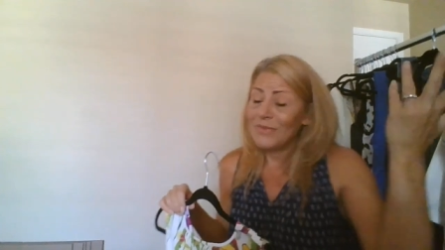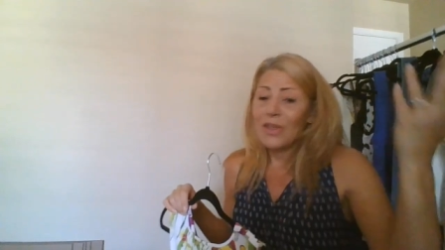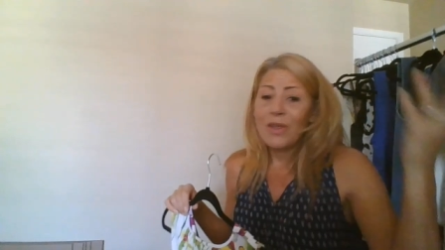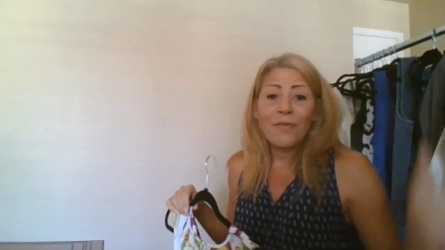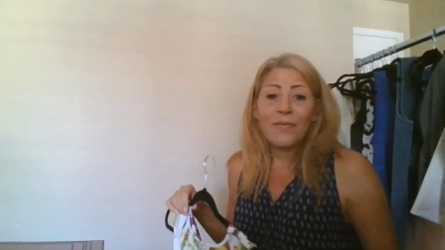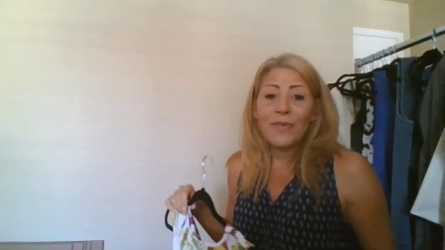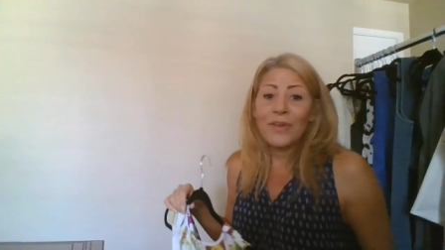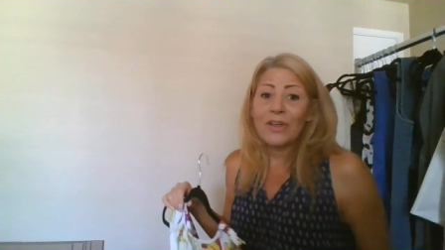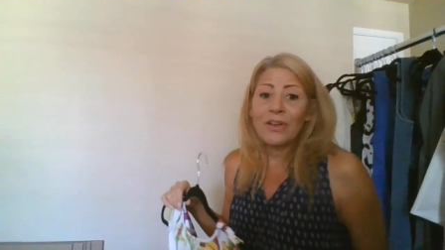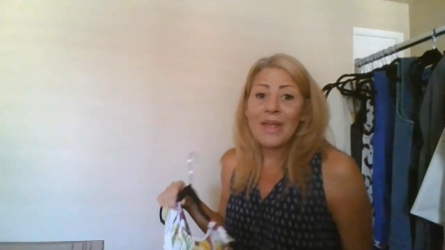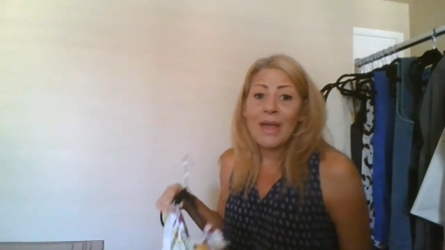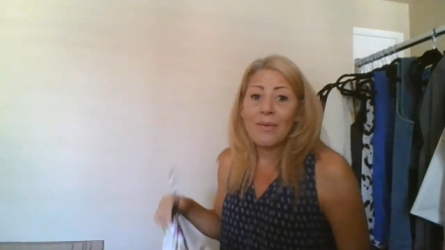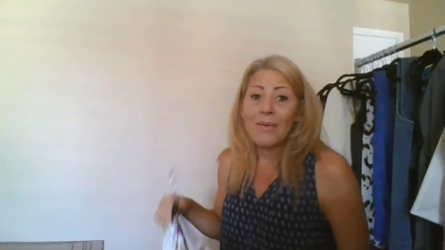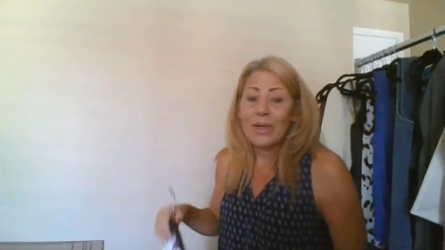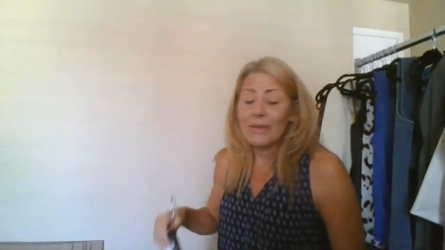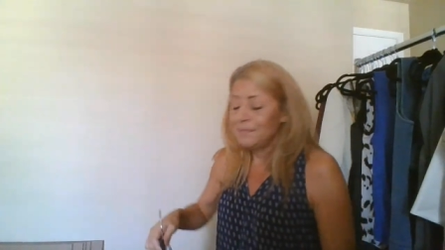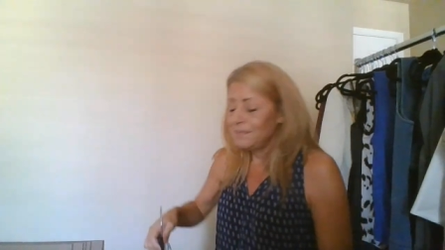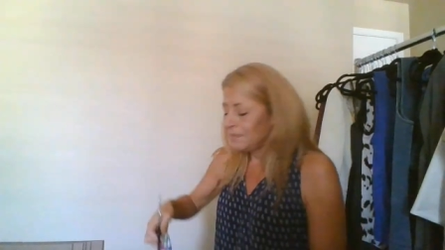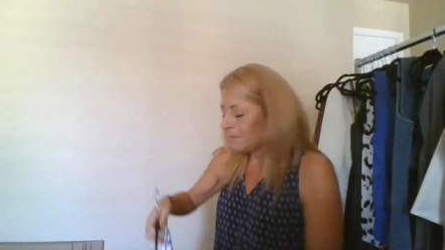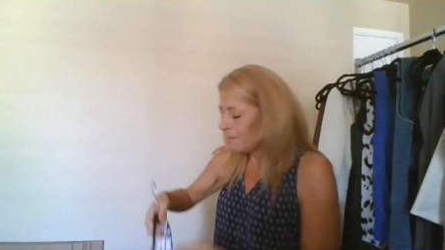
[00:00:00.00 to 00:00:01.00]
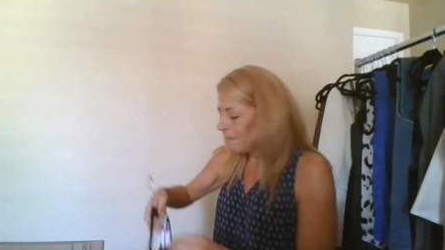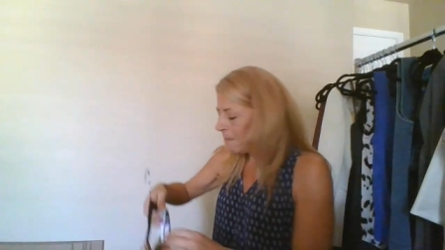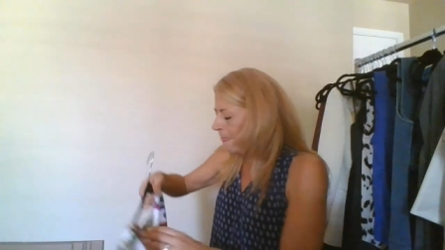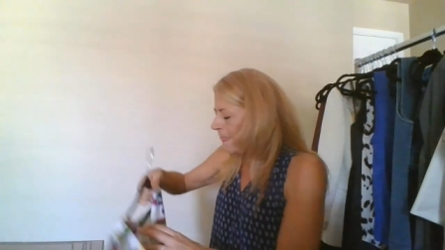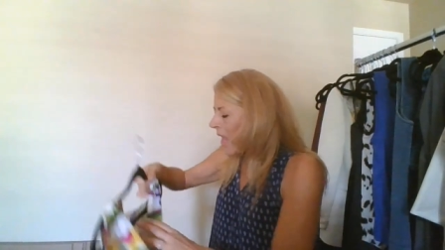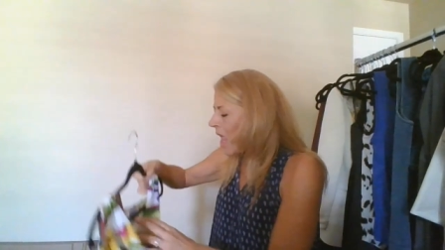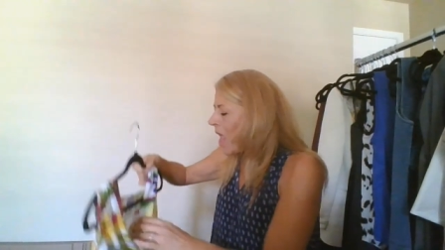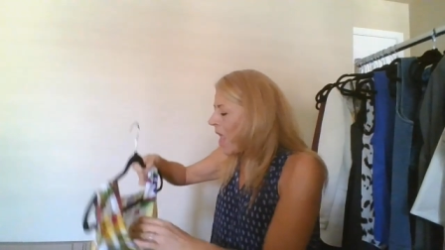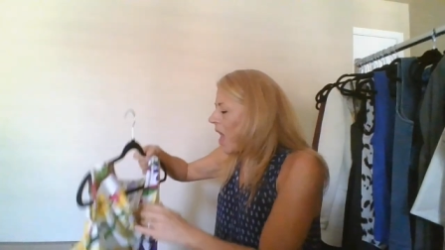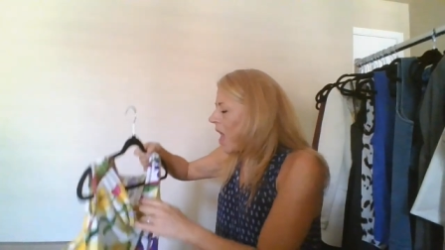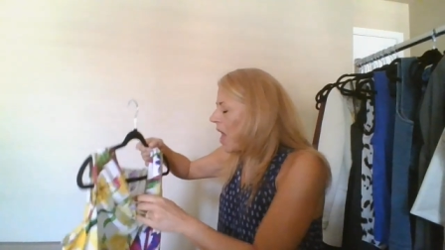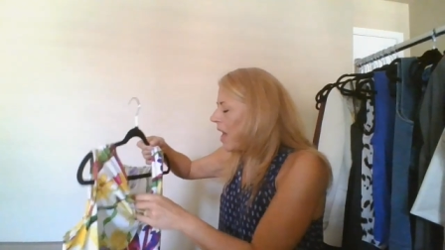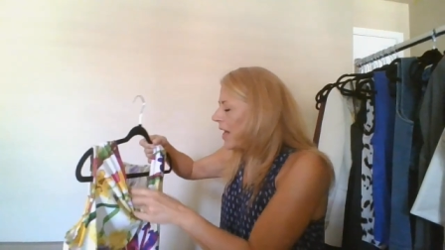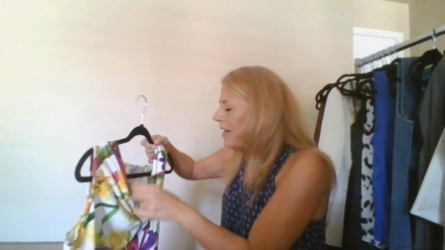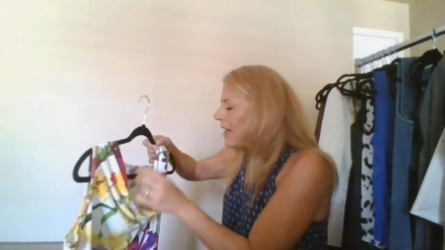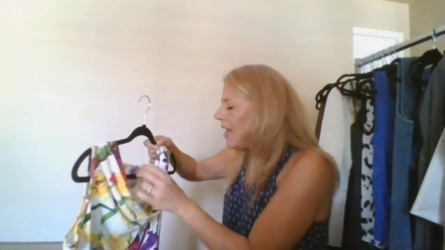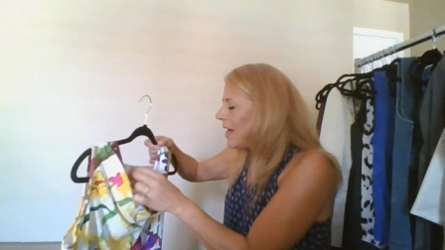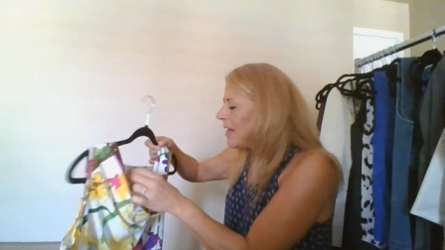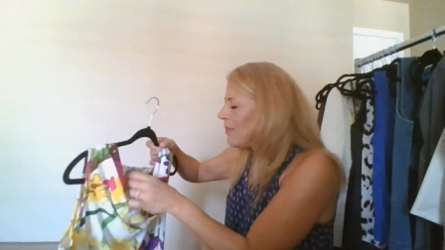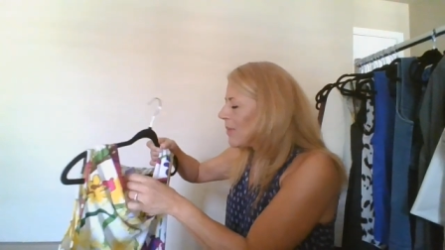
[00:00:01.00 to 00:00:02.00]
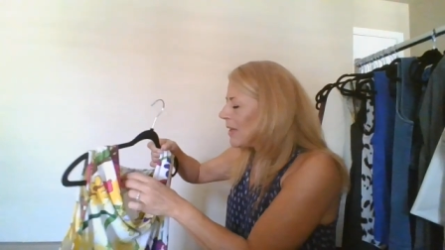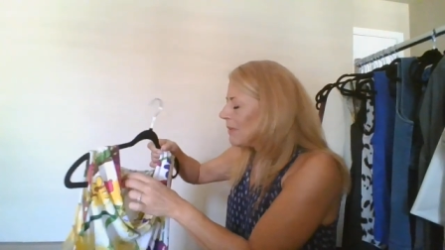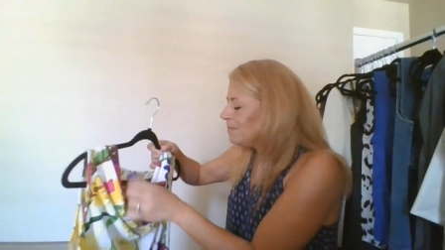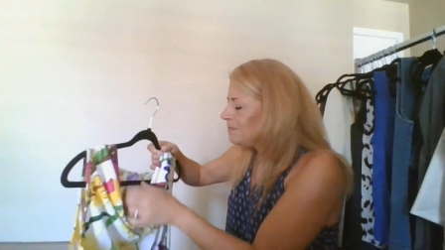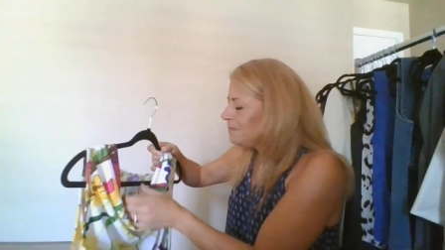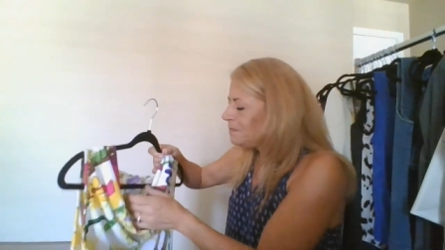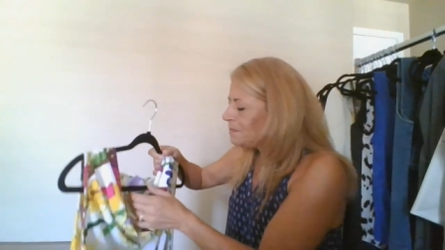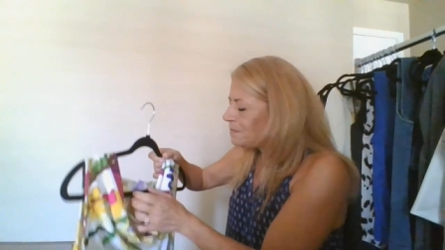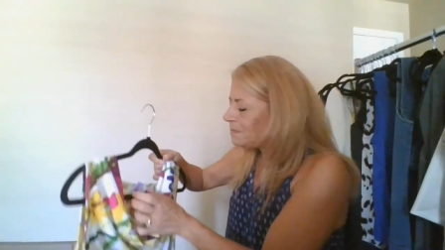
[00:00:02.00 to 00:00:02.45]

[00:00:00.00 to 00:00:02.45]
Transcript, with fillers: Go figure that one. All right, anyway,